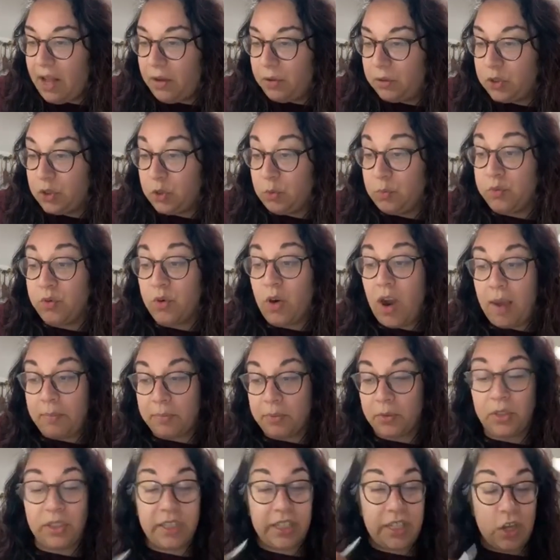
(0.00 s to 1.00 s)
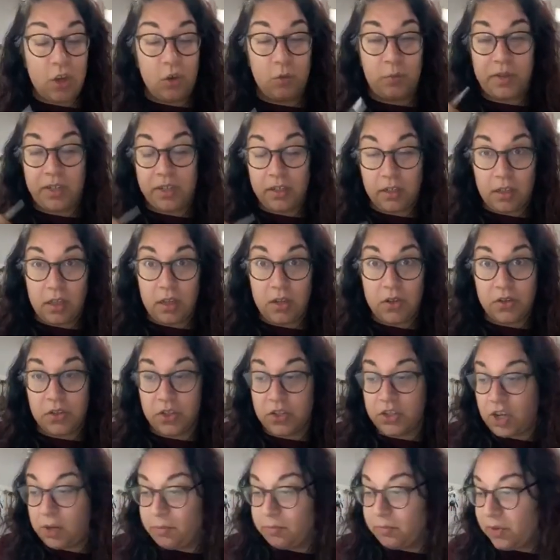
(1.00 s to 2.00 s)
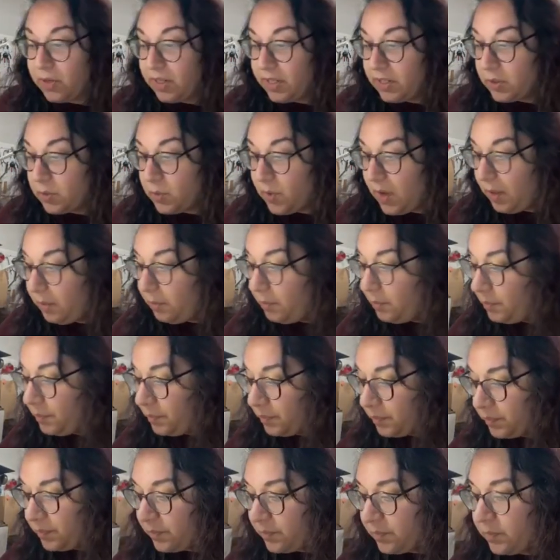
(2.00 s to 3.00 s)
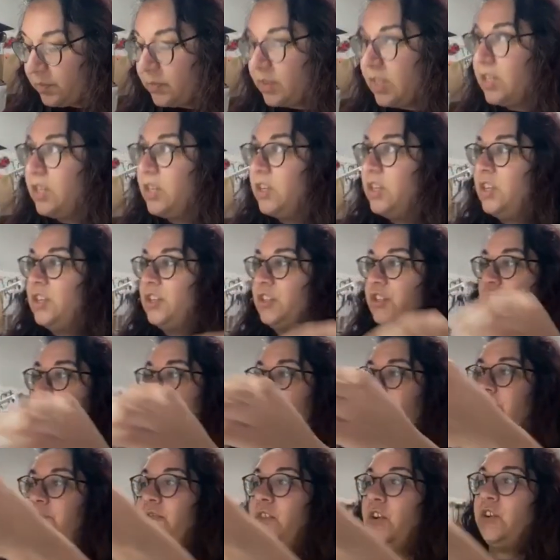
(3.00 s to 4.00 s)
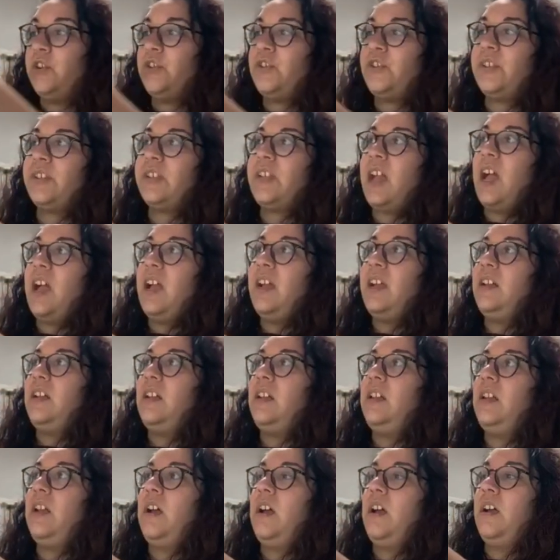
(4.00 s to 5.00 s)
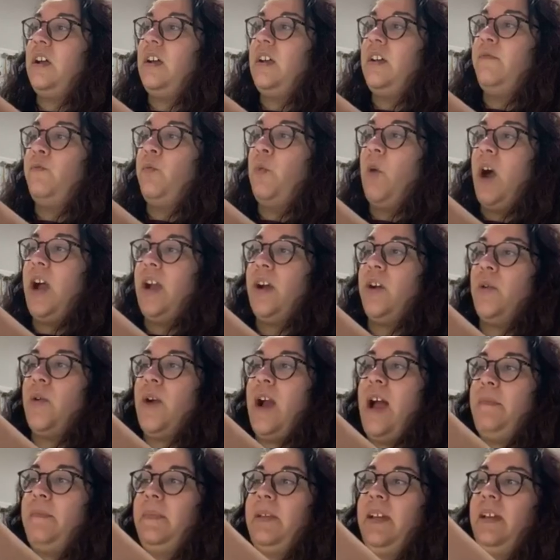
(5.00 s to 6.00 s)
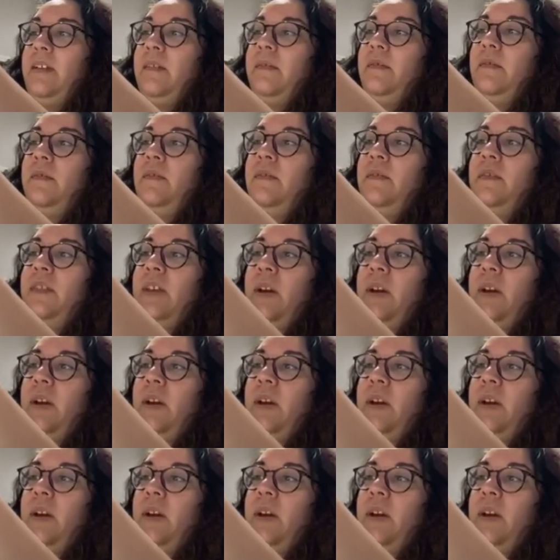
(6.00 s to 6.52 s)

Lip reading: to properly open and close a jump ring as well. So the first style of wire wrapping that